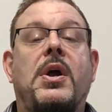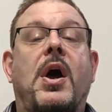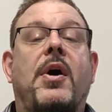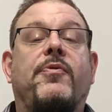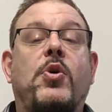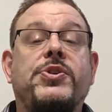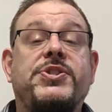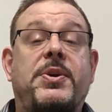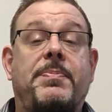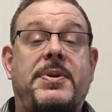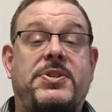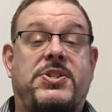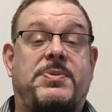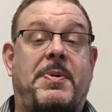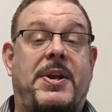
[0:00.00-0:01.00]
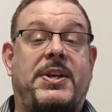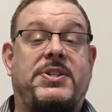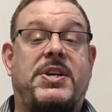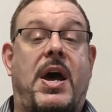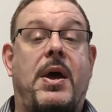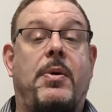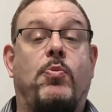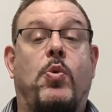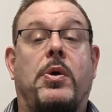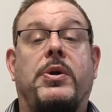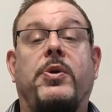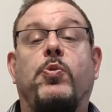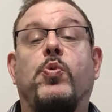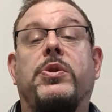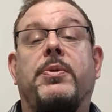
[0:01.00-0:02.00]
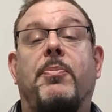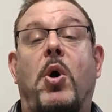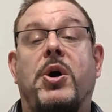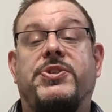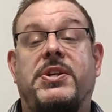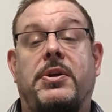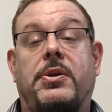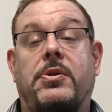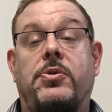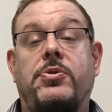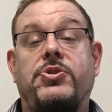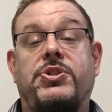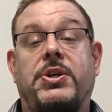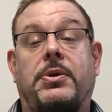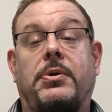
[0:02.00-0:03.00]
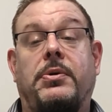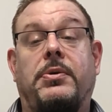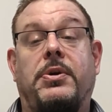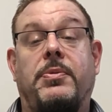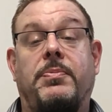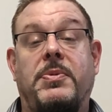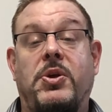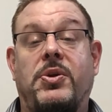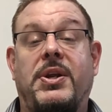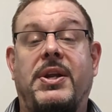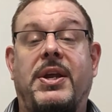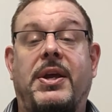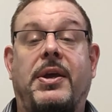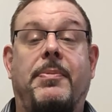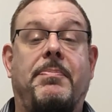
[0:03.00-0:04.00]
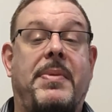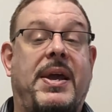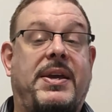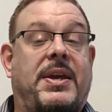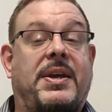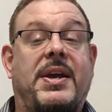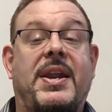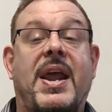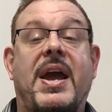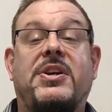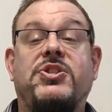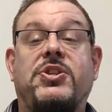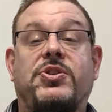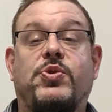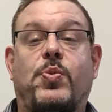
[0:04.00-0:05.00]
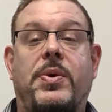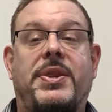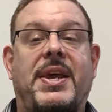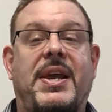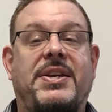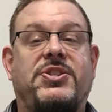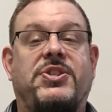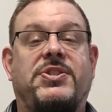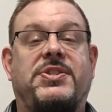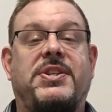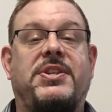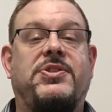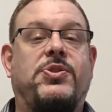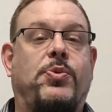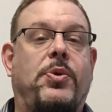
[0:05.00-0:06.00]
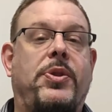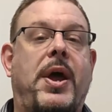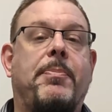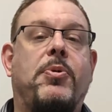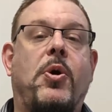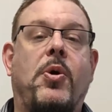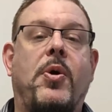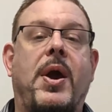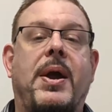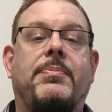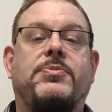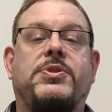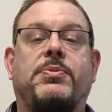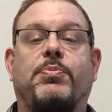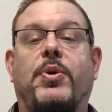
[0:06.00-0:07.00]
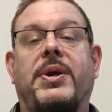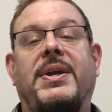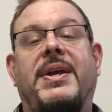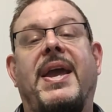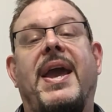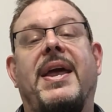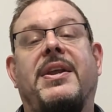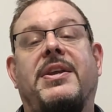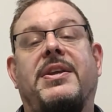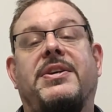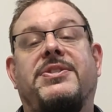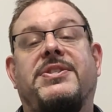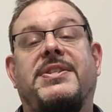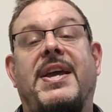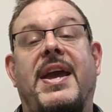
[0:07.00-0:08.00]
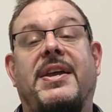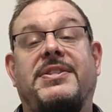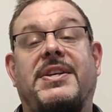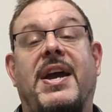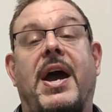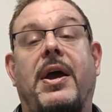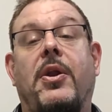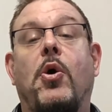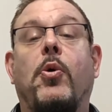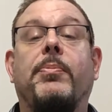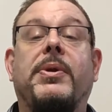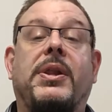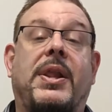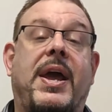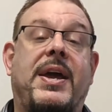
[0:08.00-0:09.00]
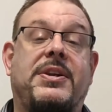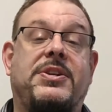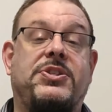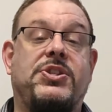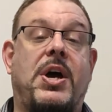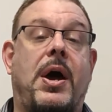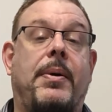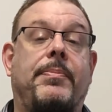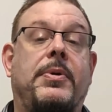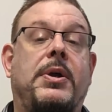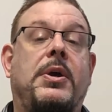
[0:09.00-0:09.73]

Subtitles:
I've also been spending time working with the Boston Inclusion community and making connections with agencies through that program to bring candidates to NTI at Home and Land2Job.